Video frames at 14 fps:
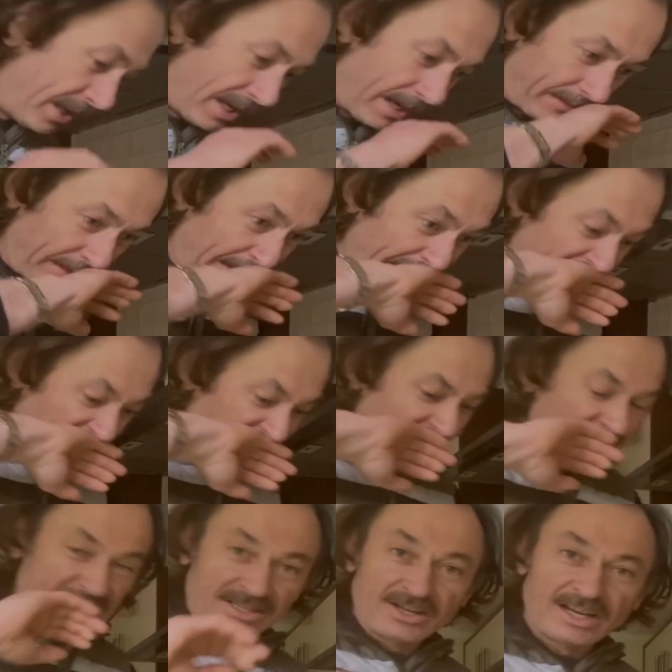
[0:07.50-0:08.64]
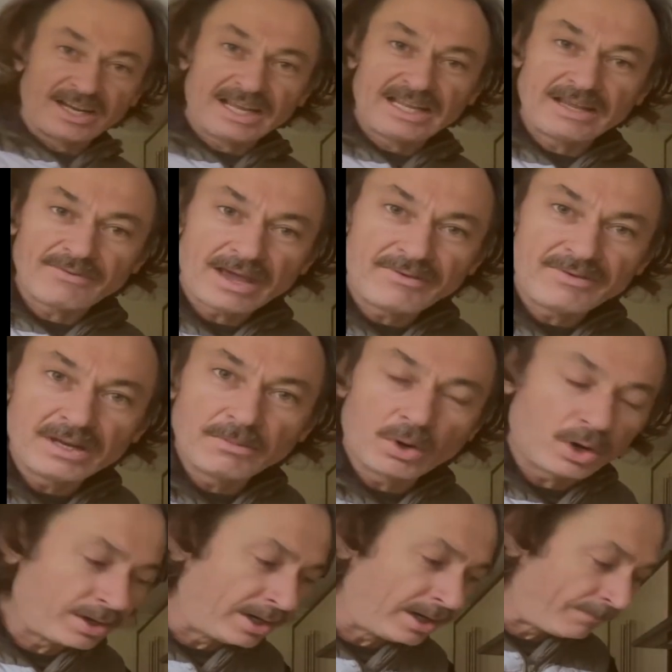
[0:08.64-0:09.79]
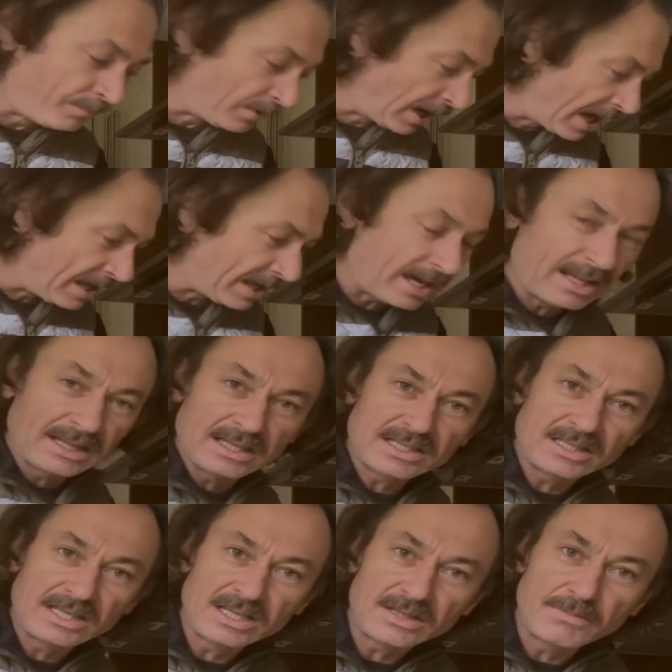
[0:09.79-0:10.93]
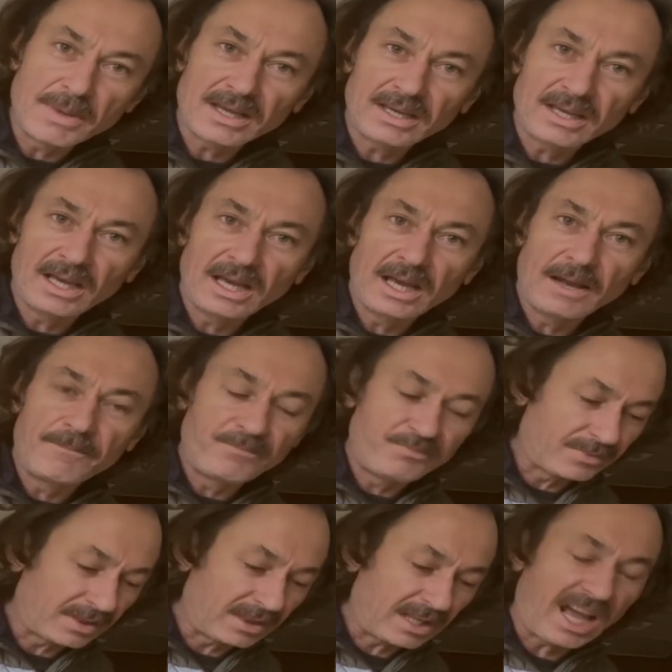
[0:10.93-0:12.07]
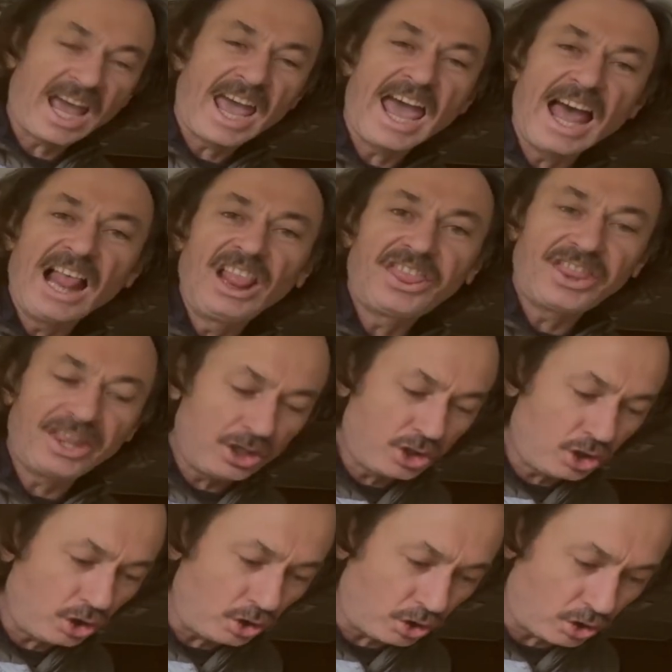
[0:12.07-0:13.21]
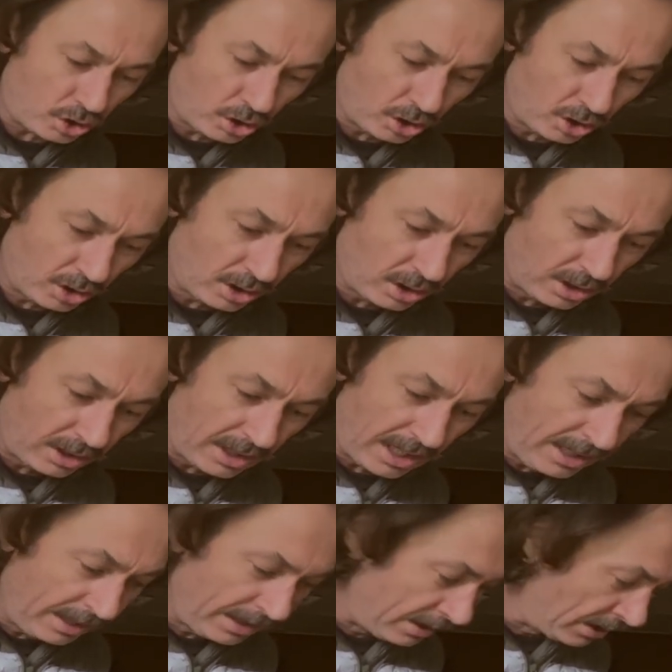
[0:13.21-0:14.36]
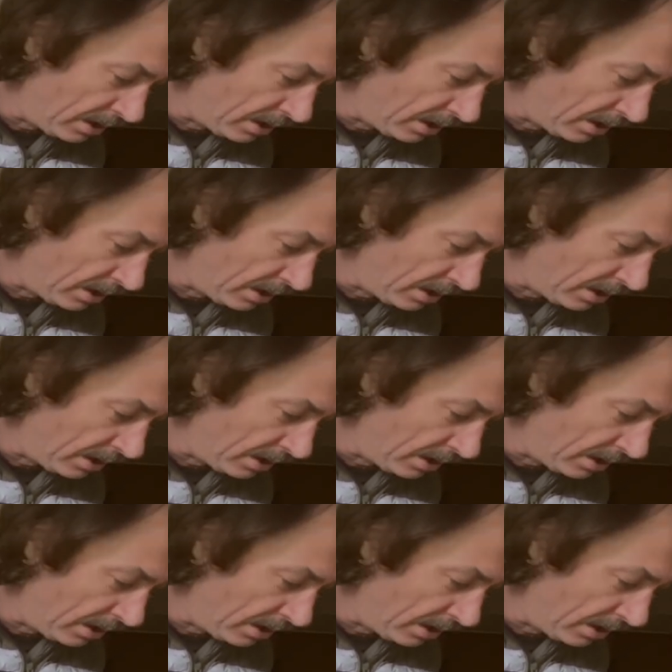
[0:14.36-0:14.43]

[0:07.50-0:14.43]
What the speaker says: don't have to tell you this. In the morning, I get this make the healthy juice. Yeah.